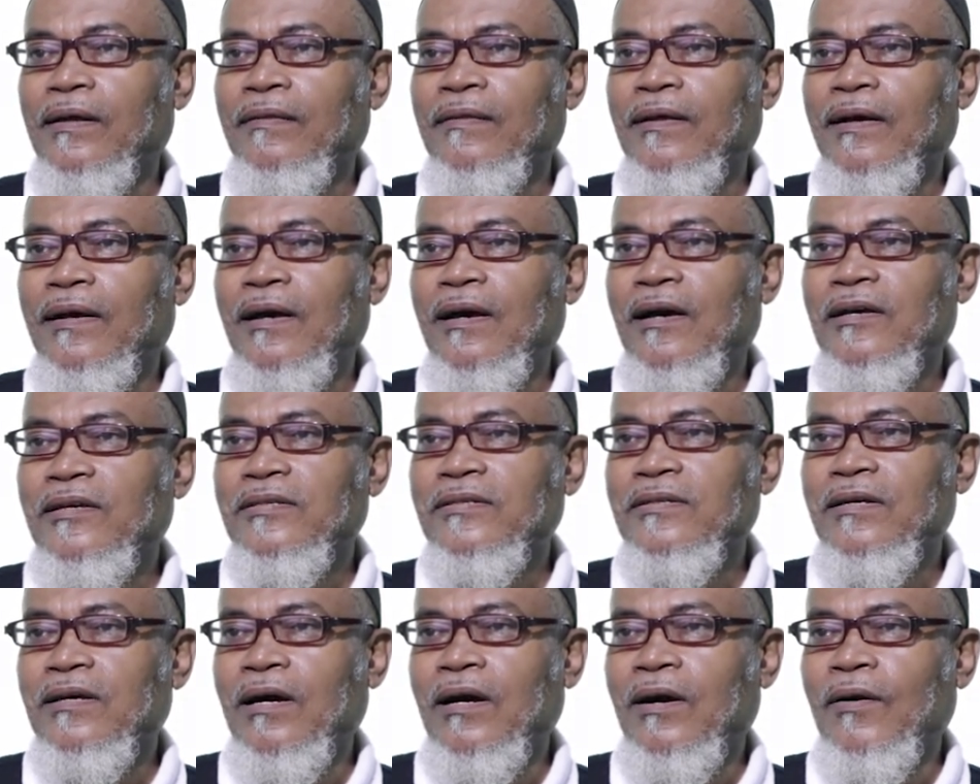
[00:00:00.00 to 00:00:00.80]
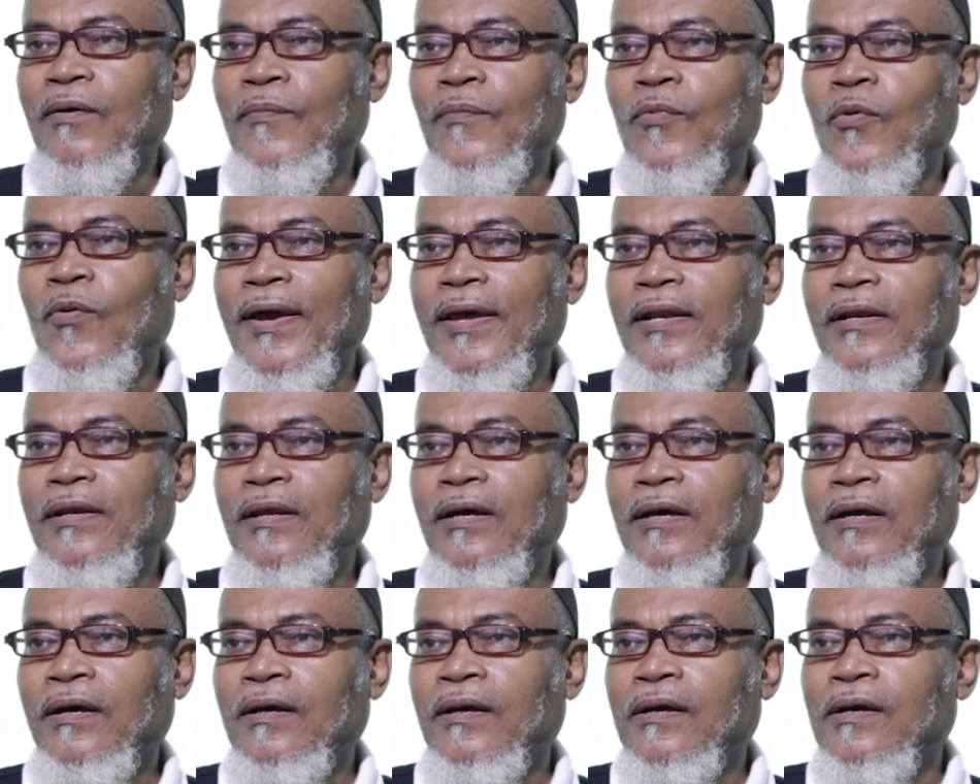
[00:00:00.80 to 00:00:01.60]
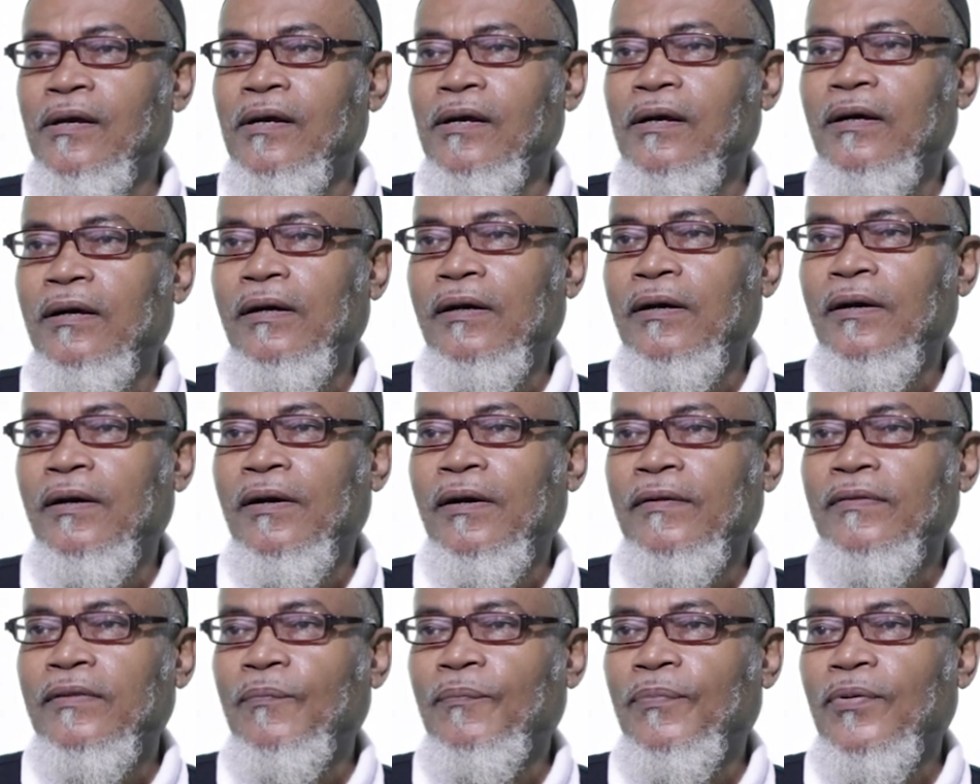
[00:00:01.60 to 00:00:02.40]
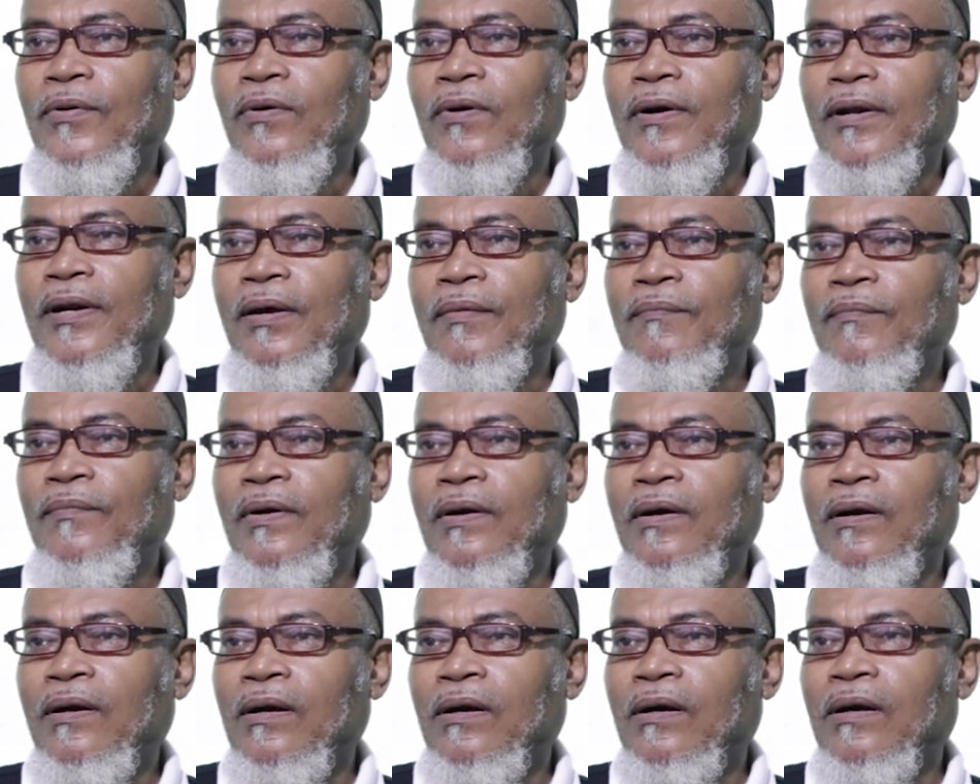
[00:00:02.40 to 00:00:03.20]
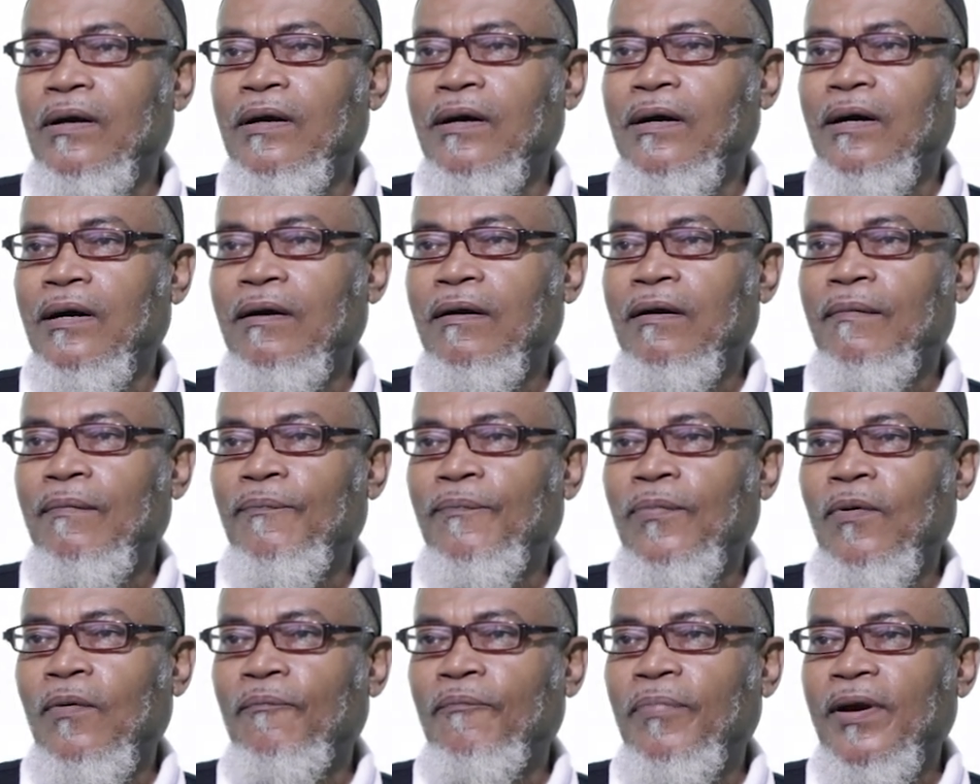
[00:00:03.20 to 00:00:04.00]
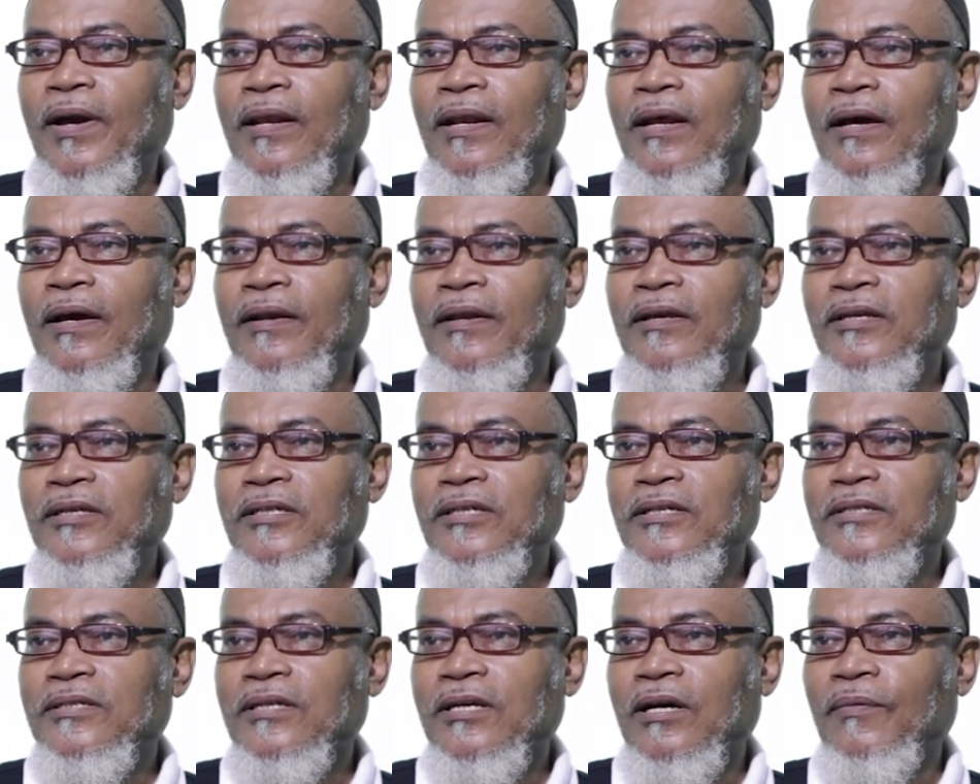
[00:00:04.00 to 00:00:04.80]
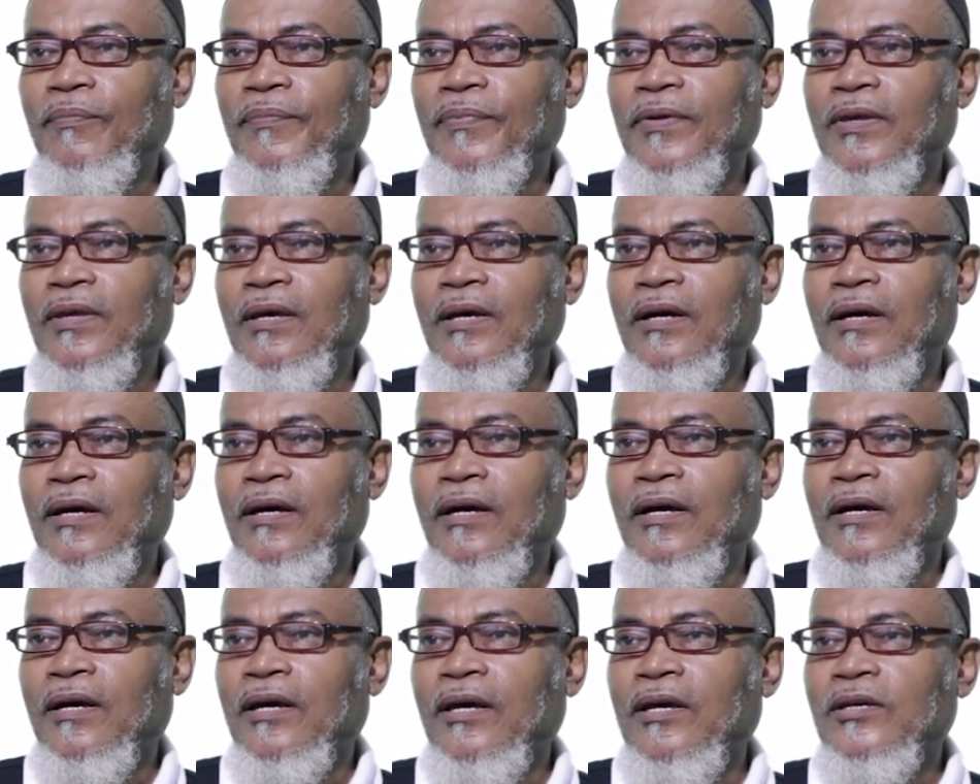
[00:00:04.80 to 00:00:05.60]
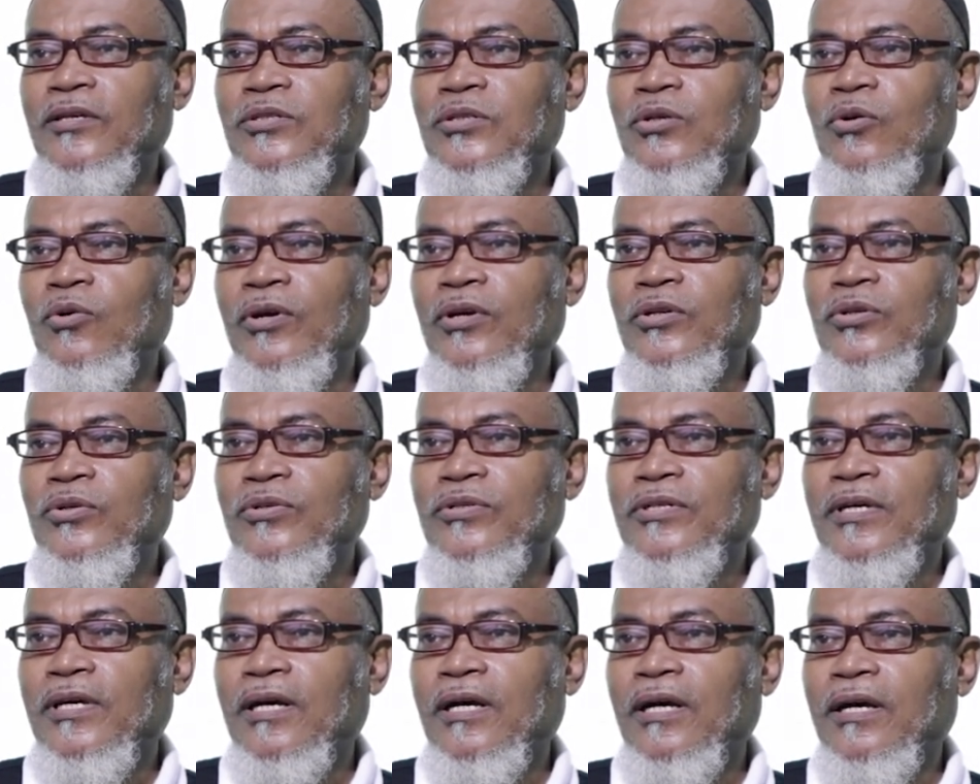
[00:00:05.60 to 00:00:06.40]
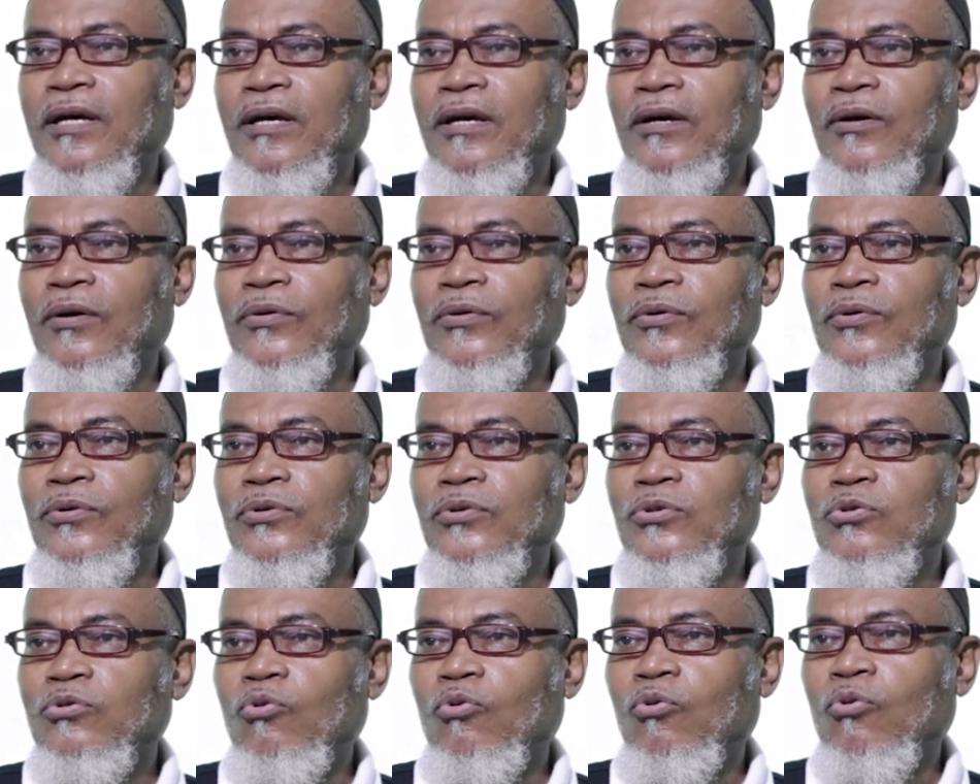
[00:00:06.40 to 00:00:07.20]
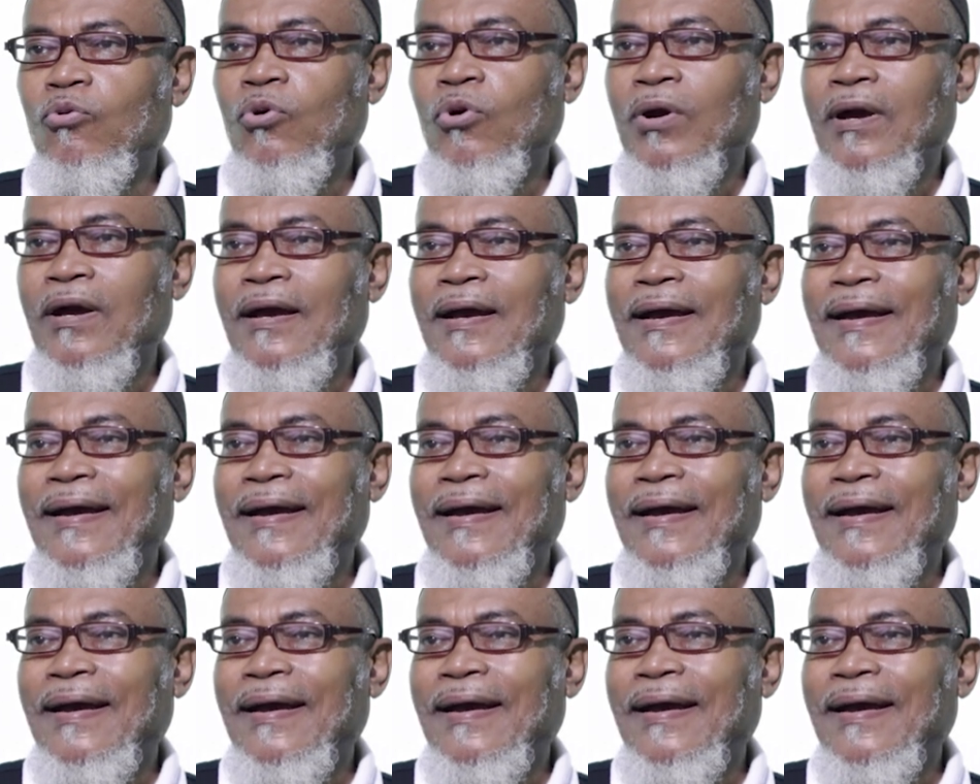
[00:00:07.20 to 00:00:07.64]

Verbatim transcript: the cast, uh, when uh, the program uh, compiler reaches up here, it's going to take you to